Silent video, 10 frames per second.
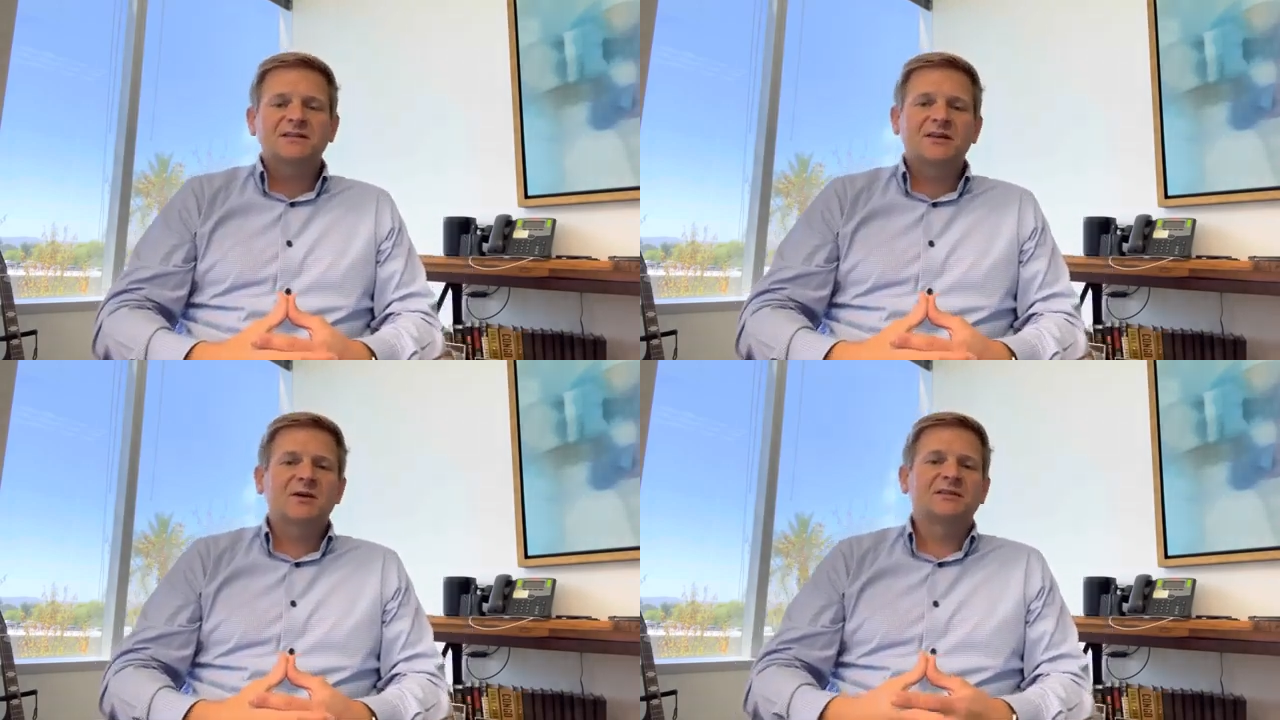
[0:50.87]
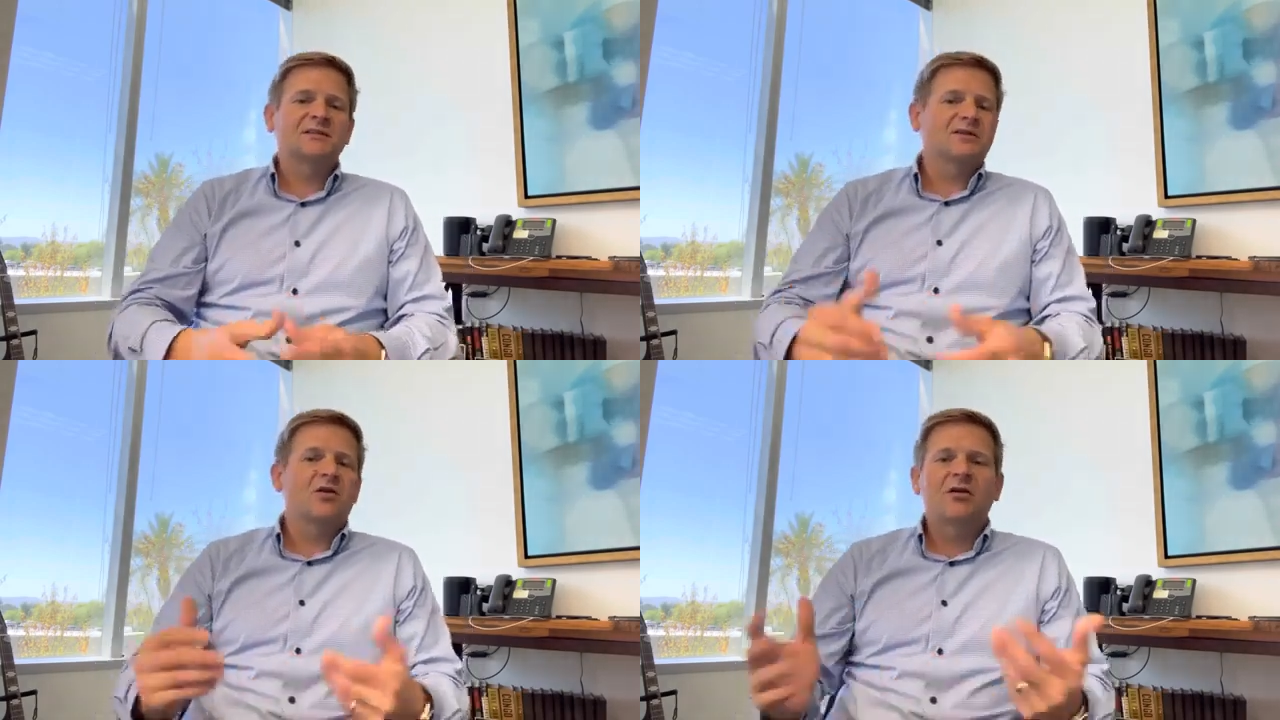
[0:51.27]
Think about
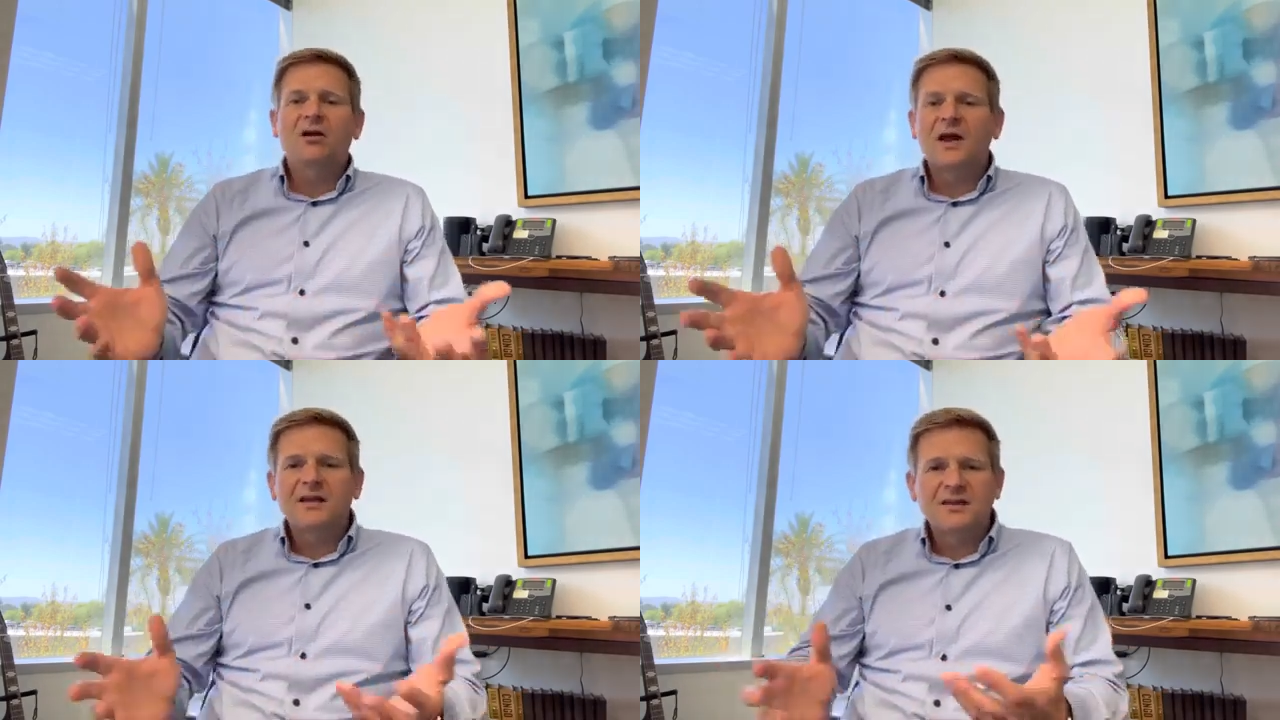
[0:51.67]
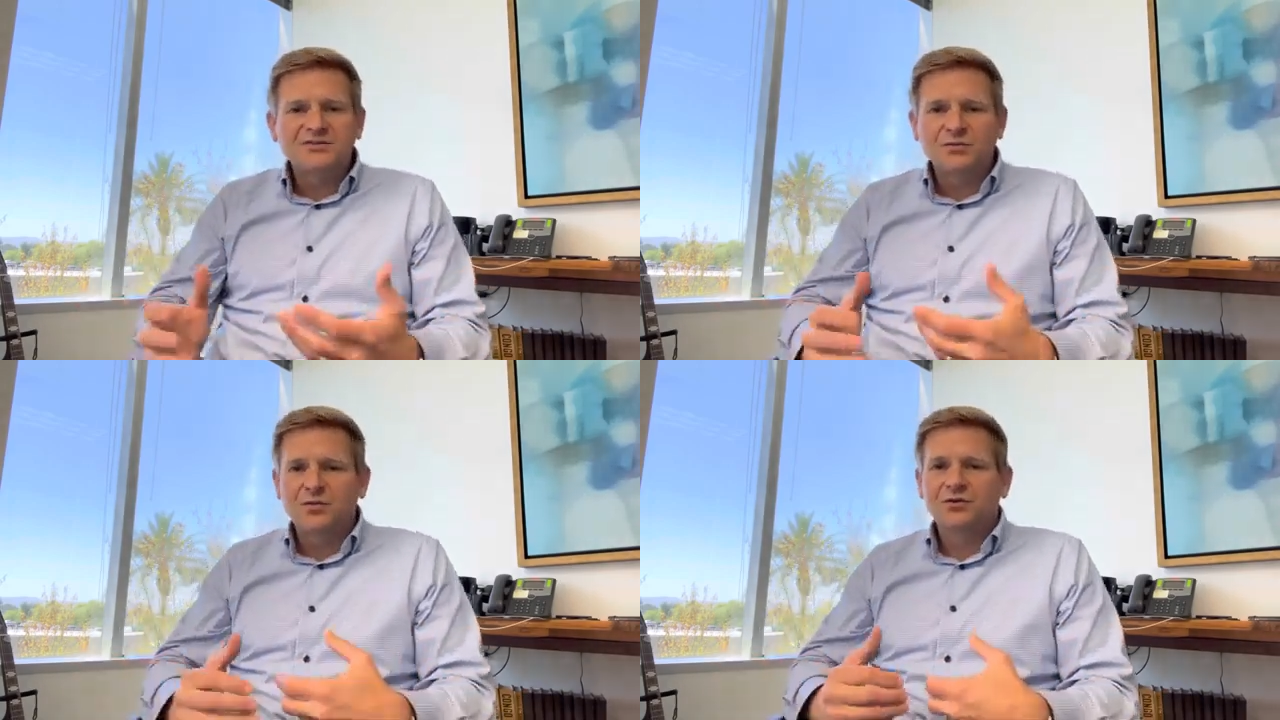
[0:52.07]
the Carl
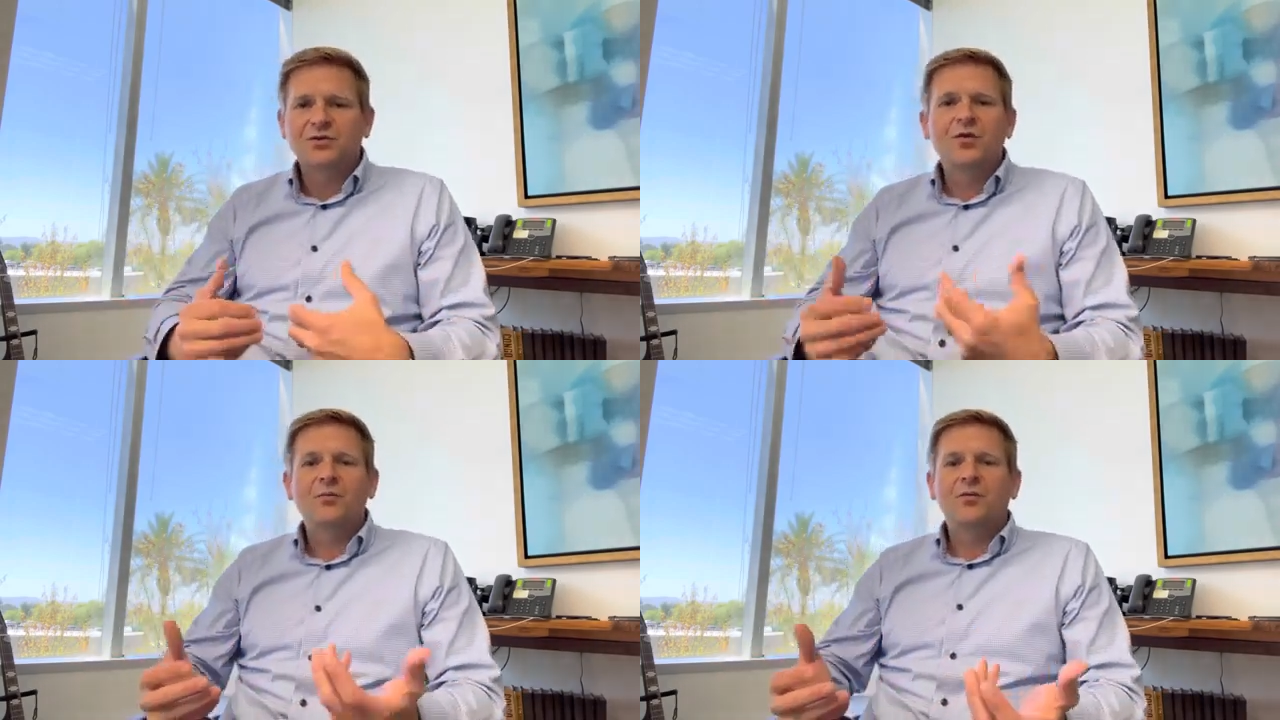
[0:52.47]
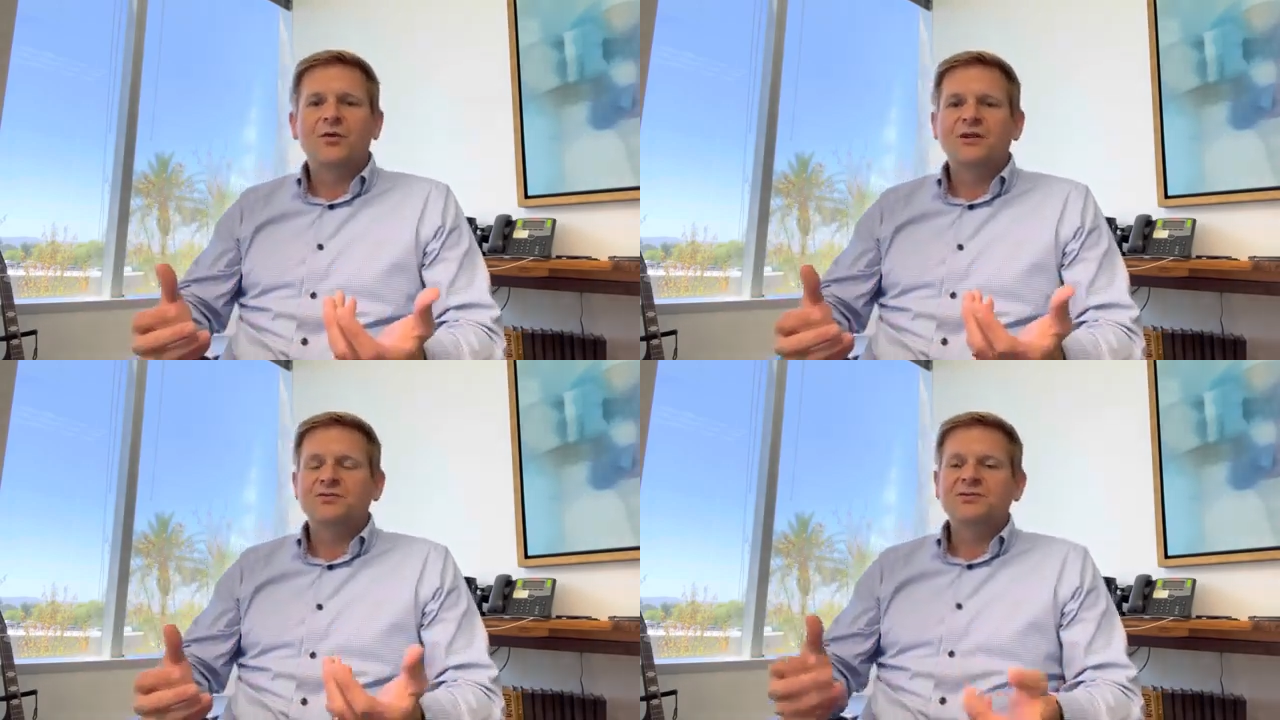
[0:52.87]
Icahns of the world, the corporate
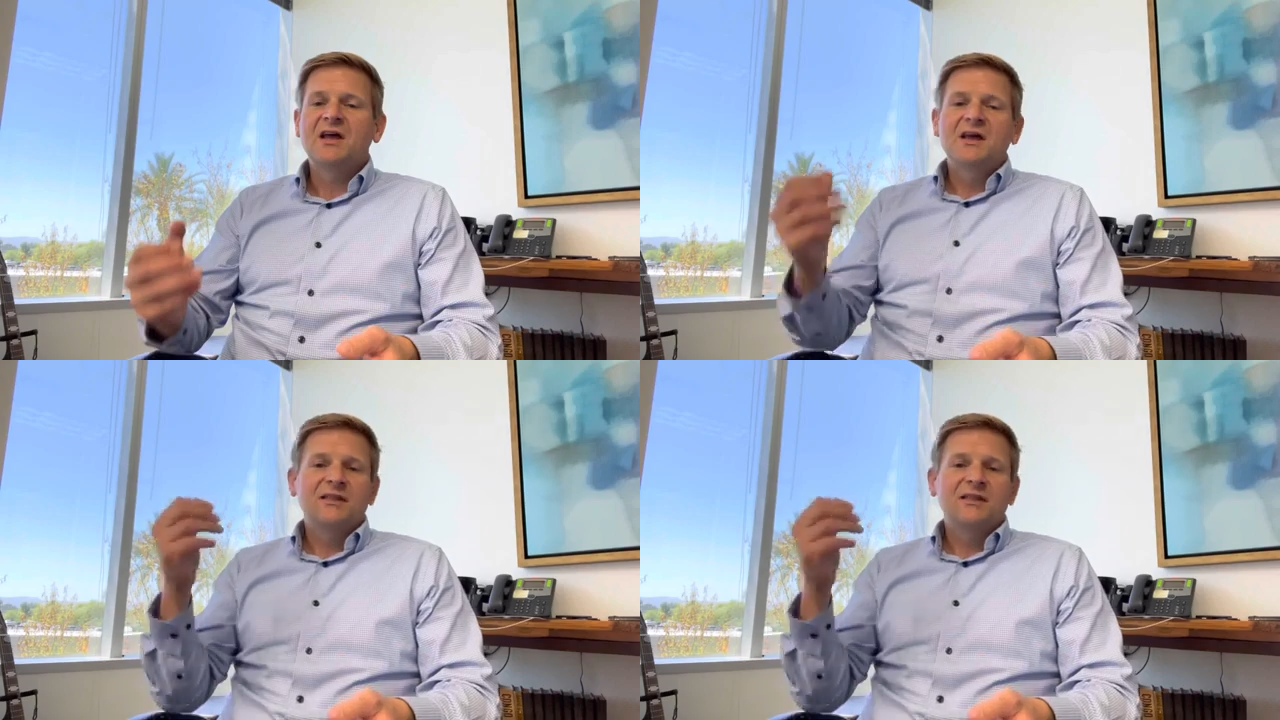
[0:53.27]
raiders